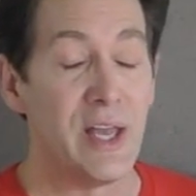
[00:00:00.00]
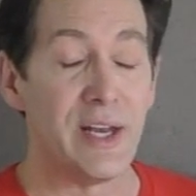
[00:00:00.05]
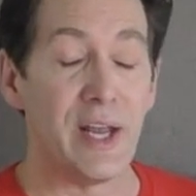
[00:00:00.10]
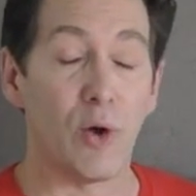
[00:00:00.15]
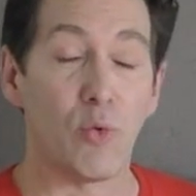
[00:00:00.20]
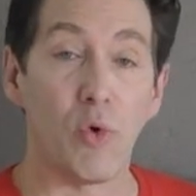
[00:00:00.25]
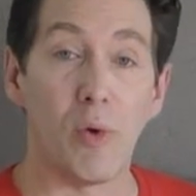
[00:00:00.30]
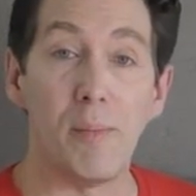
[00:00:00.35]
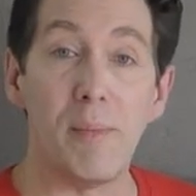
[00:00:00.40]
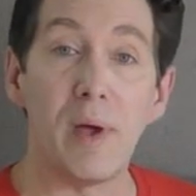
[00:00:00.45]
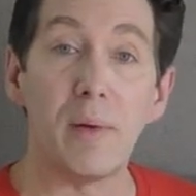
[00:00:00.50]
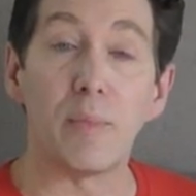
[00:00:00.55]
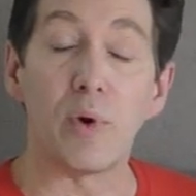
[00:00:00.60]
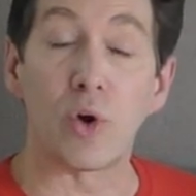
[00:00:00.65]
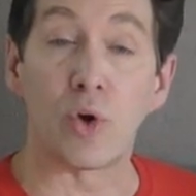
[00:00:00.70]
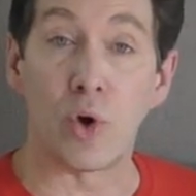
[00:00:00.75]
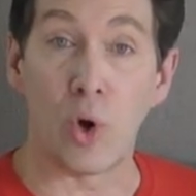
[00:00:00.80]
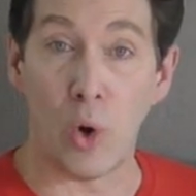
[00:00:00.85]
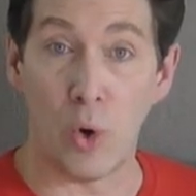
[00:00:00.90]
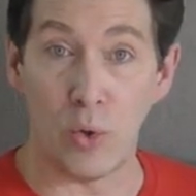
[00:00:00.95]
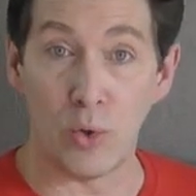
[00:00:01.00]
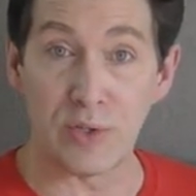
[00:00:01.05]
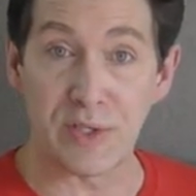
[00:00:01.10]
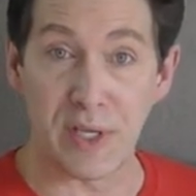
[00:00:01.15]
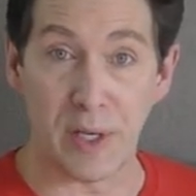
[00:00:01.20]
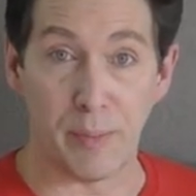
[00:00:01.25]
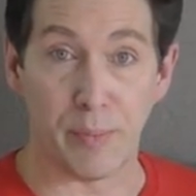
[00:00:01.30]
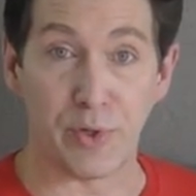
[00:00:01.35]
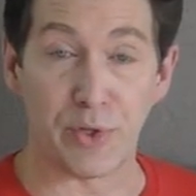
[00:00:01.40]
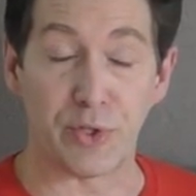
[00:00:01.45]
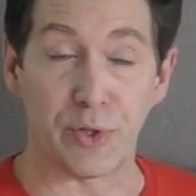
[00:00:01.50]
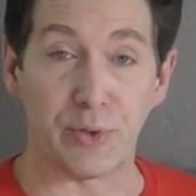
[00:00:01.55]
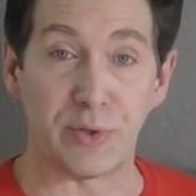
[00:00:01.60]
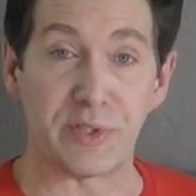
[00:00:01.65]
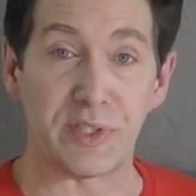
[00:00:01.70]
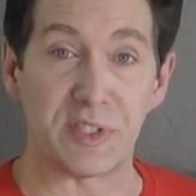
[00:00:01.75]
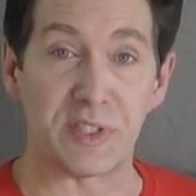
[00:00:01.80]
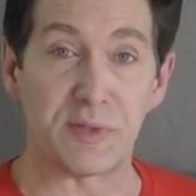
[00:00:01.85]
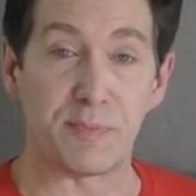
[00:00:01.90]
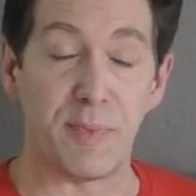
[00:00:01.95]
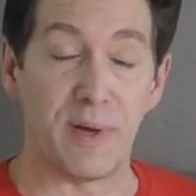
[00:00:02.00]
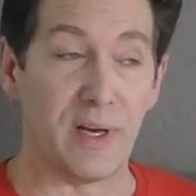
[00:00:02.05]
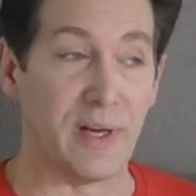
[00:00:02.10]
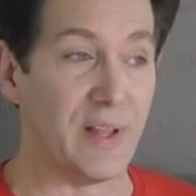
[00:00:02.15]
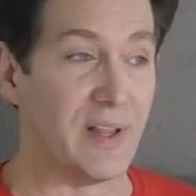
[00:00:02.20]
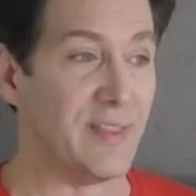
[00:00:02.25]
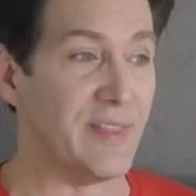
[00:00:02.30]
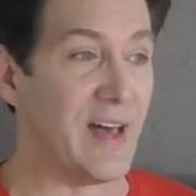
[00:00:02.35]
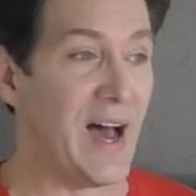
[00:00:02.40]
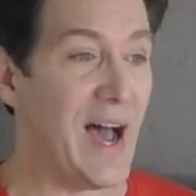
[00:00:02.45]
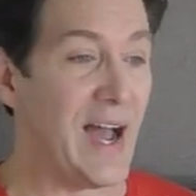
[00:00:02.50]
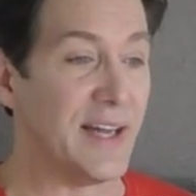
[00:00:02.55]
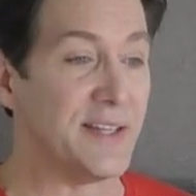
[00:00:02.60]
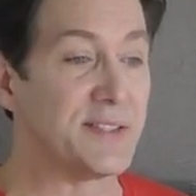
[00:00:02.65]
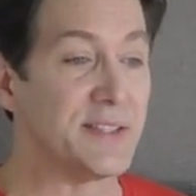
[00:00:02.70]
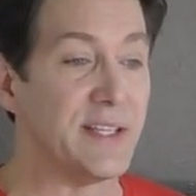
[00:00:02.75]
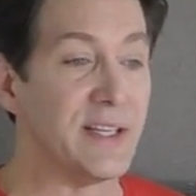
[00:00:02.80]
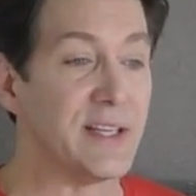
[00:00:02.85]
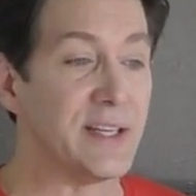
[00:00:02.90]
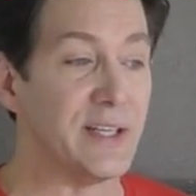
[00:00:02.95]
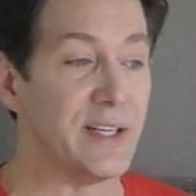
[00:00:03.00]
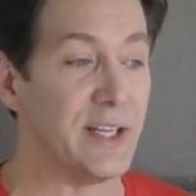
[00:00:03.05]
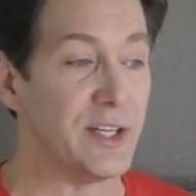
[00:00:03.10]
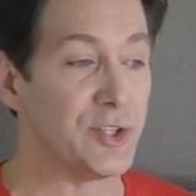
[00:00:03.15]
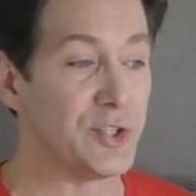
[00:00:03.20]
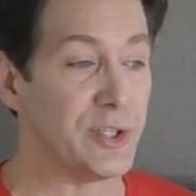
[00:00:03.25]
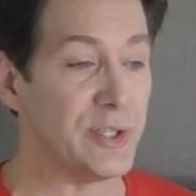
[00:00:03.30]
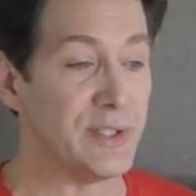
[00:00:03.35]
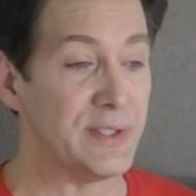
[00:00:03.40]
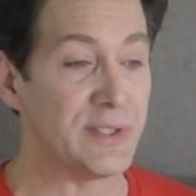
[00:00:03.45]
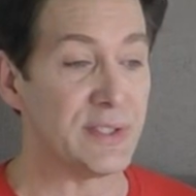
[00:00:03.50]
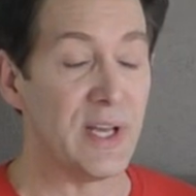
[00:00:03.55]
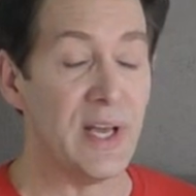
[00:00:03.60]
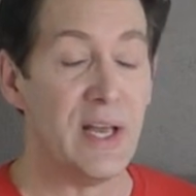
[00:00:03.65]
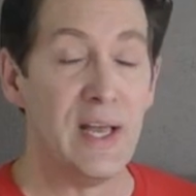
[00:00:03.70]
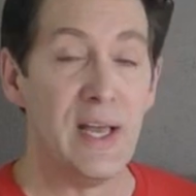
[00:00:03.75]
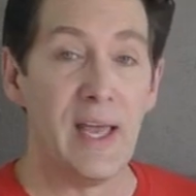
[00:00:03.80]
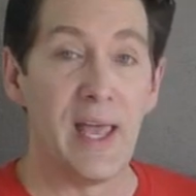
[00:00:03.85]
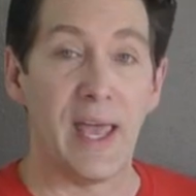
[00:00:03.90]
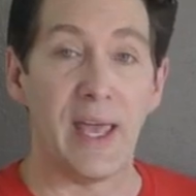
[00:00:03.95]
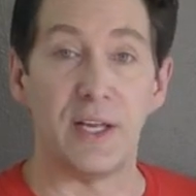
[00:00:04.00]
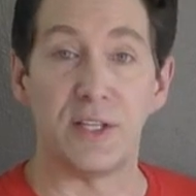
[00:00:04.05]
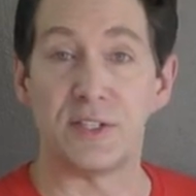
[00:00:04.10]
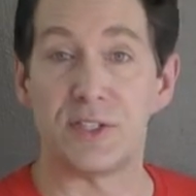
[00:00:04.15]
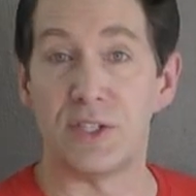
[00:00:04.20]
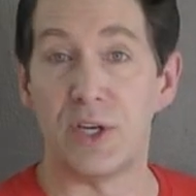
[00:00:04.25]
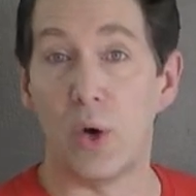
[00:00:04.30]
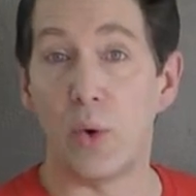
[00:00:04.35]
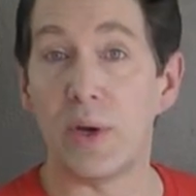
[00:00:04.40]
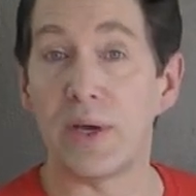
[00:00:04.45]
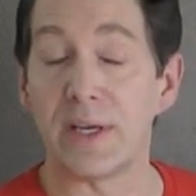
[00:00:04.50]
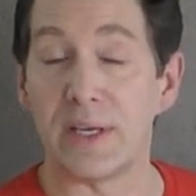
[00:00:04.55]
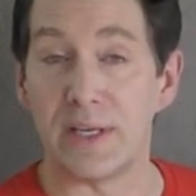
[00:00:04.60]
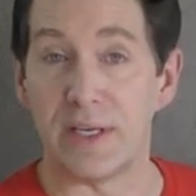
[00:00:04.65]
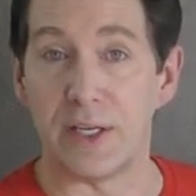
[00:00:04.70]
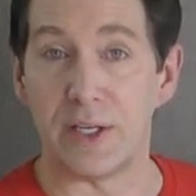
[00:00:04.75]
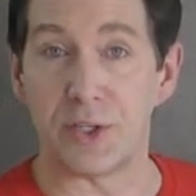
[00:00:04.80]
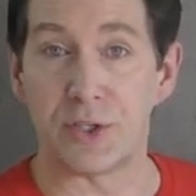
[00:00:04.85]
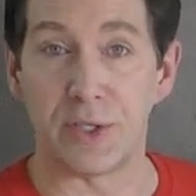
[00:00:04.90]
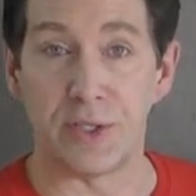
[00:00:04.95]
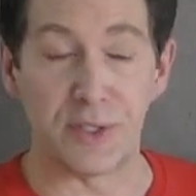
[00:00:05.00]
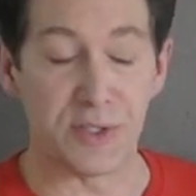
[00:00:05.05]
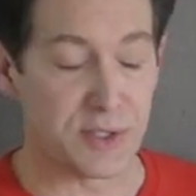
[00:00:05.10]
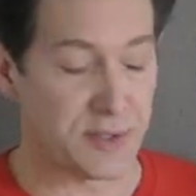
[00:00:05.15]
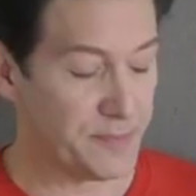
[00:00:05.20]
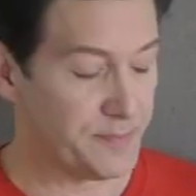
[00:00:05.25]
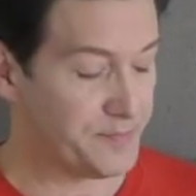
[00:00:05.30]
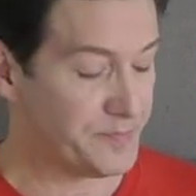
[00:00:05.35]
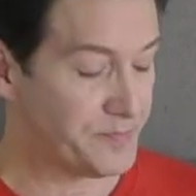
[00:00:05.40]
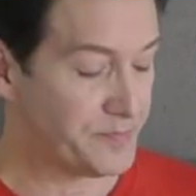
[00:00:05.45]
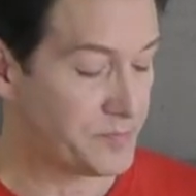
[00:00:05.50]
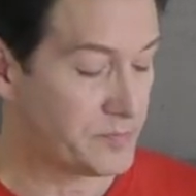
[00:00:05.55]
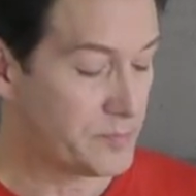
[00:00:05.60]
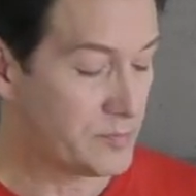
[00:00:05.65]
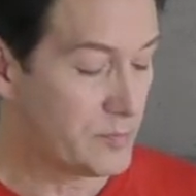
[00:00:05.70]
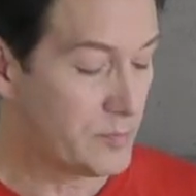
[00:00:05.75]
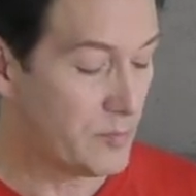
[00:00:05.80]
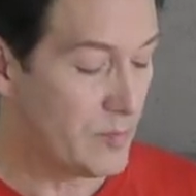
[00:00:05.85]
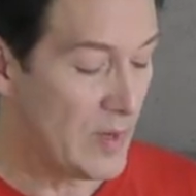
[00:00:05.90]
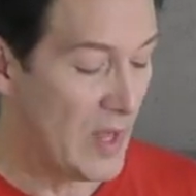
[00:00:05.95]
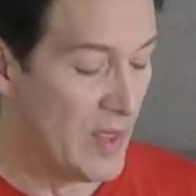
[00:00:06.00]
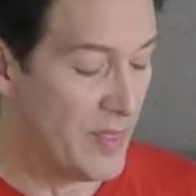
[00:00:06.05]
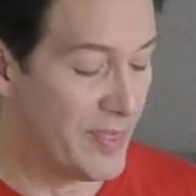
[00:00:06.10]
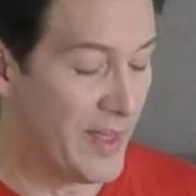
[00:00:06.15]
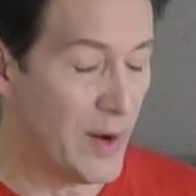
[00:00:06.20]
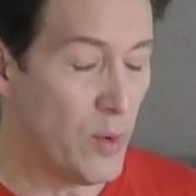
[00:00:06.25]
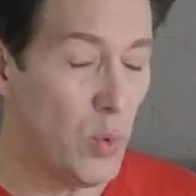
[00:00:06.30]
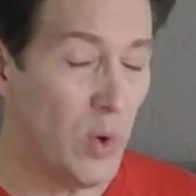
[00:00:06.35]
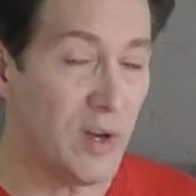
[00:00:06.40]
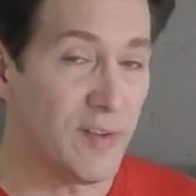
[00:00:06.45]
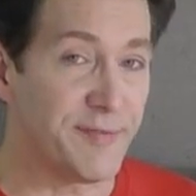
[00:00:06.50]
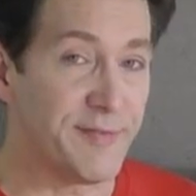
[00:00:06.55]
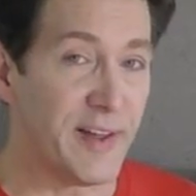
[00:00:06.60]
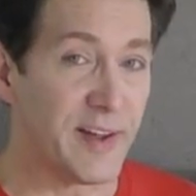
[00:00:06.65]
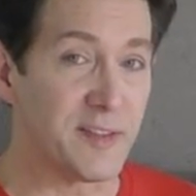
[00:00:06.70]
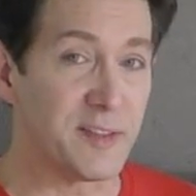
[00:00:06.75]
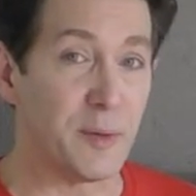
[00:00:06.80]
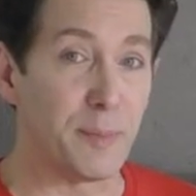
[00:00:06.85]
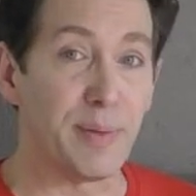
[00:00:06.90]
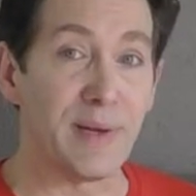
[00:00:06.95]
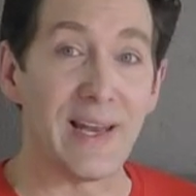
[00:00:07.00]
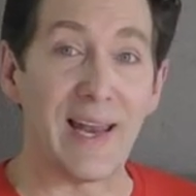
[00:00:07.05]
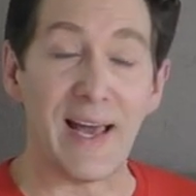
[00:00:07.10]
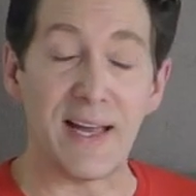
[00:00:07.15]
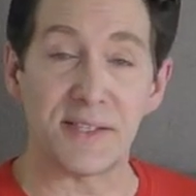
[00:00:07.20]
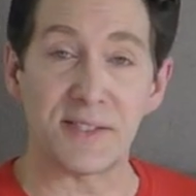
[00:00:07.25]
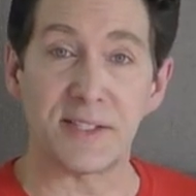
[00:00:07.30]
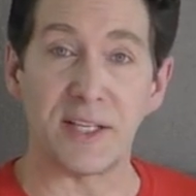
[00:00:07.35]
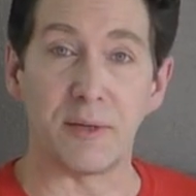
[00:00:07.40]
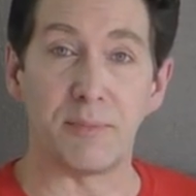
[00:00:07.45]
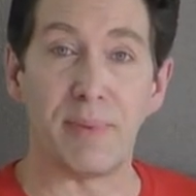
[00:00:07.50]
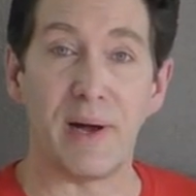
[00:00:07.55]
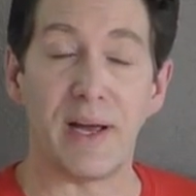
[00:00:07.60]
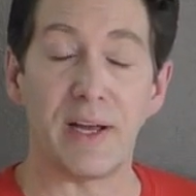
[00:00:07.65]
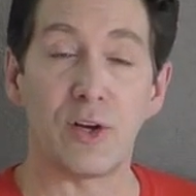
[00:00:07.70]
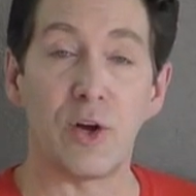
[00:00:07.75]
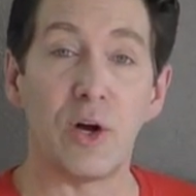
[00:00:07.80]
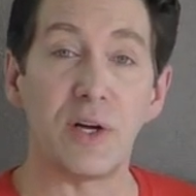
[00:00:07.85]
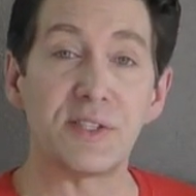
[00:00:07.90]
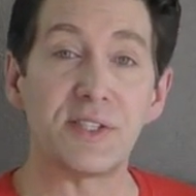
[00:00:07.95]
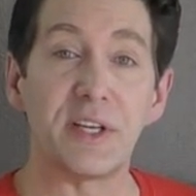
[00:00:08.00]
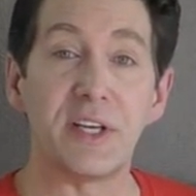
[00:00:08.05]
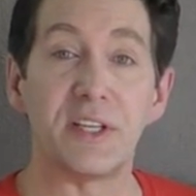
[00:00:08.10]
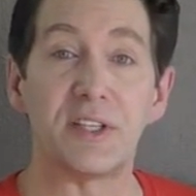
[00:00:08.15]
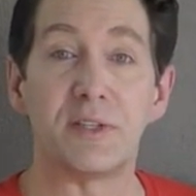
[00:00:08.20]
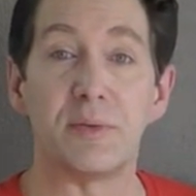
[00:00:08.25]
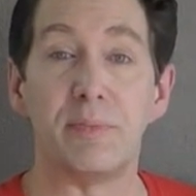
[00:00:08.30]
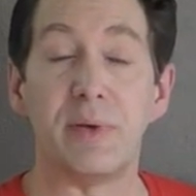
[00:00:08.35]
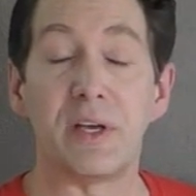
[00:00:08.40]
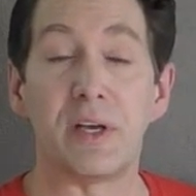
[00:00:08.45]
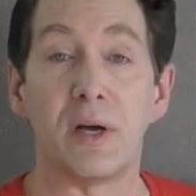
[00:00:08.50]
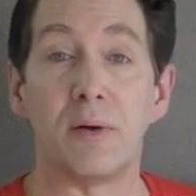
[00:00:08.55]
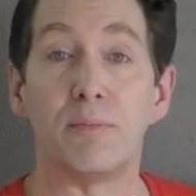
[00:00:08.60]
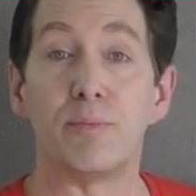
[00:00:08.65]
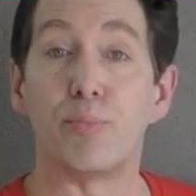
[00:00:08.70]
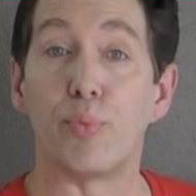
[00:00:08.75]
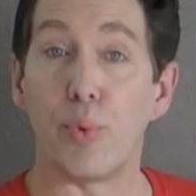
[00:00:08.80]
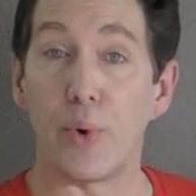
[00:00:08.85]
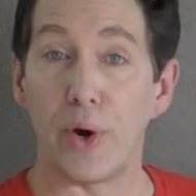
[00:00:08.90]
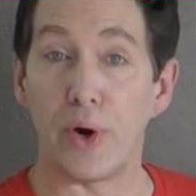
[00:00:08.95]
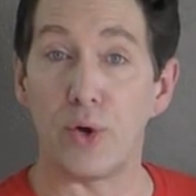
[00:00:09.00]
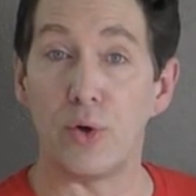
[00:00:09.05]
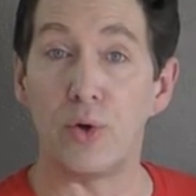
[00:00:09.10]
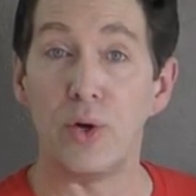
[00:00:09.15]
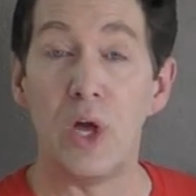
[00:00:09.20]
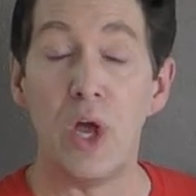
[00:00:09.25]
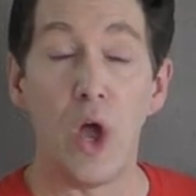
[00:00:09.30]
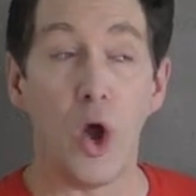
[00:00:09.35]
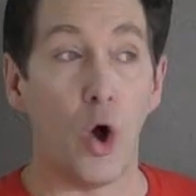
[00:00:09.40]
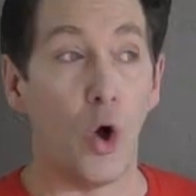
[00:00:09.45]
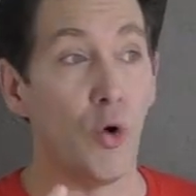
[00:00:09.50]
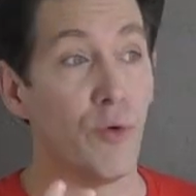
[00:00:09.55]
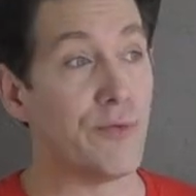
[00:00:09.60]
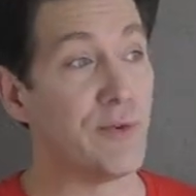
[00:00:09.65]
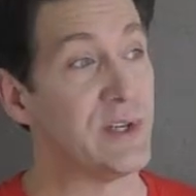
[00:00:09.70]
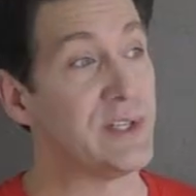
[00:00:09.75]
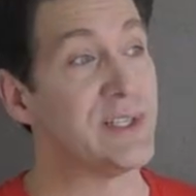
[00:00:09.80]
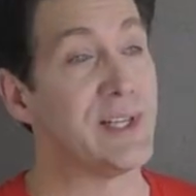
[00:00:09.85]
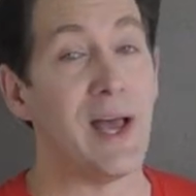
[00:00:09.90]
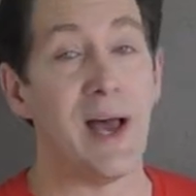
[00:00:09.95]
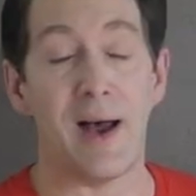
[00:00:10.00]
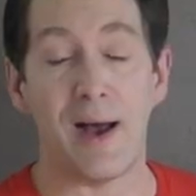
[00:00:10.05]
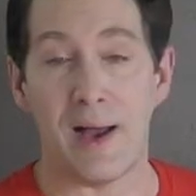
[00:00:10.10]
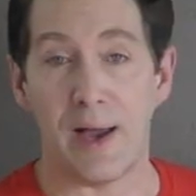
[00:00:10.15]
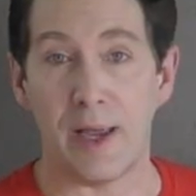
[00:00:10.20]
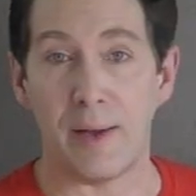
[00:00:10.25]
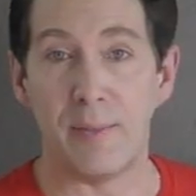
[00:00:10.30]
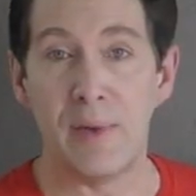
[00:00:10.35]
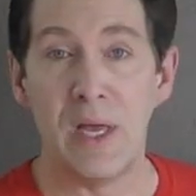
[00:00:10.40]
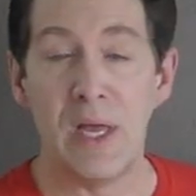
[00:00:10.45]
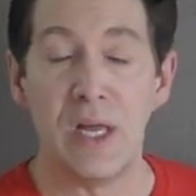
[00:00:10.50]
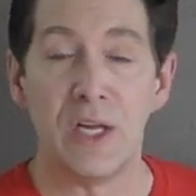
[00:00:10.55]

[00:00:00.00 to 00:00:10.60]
Now remember, cold temperatures, the icy conditions and snowy conditions, they will affect the plastic by causing it to become brittle over time.